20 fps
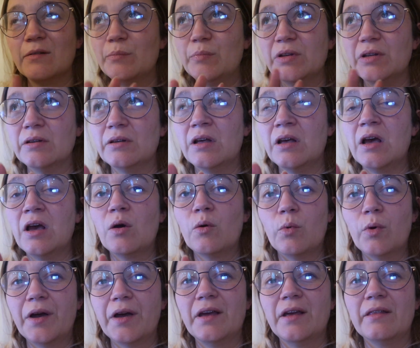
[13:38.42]
been
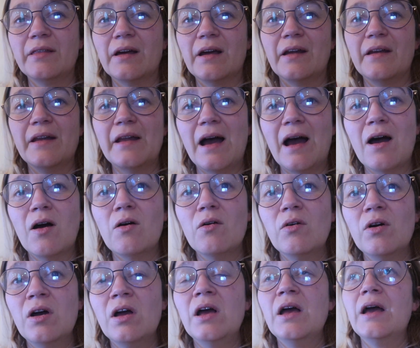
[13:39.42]
working there now
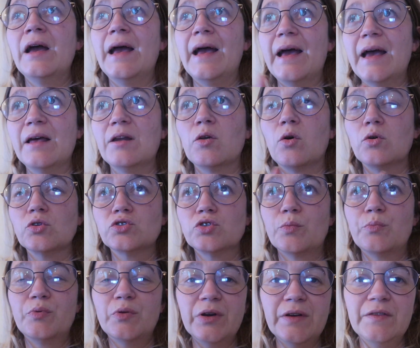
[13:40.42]
and
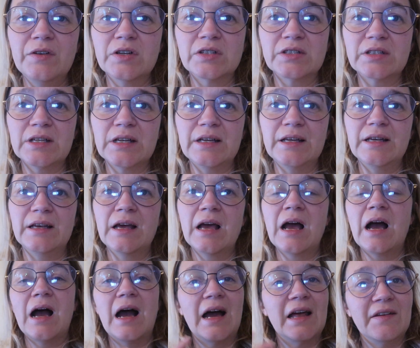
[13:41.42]
also previously
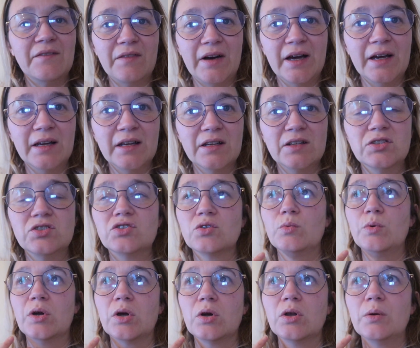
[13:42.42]
are invited. So
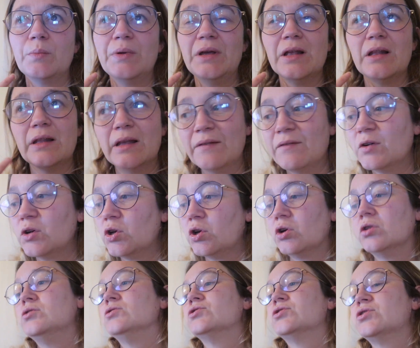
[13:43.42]
we're going to be eleven
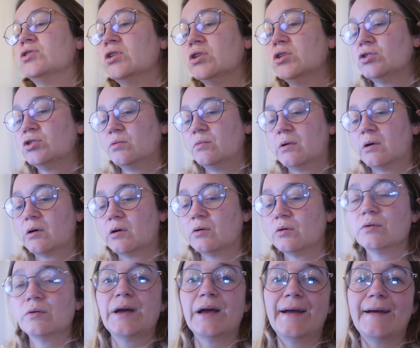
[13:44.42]
girls
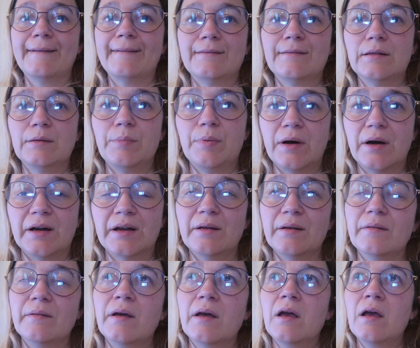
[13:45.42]
tomorrow at the
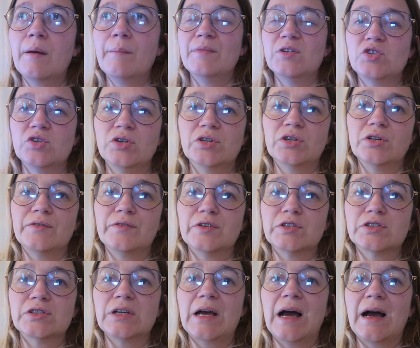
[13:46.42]
party. Majority of
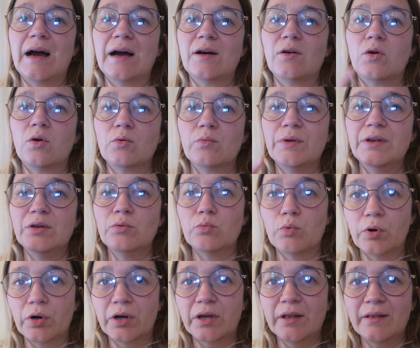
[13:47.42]
us are already
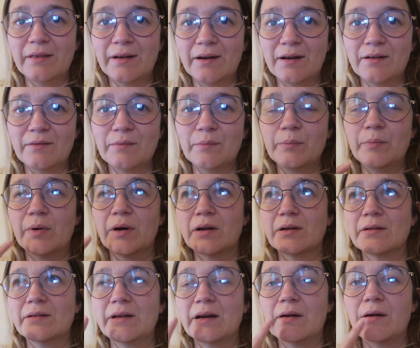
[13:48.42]
working there,
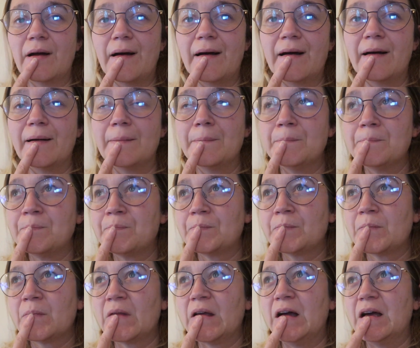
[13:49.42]
but there are
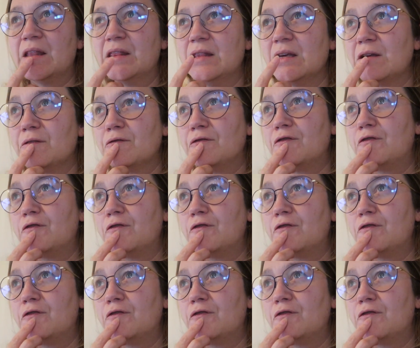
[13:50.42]
I think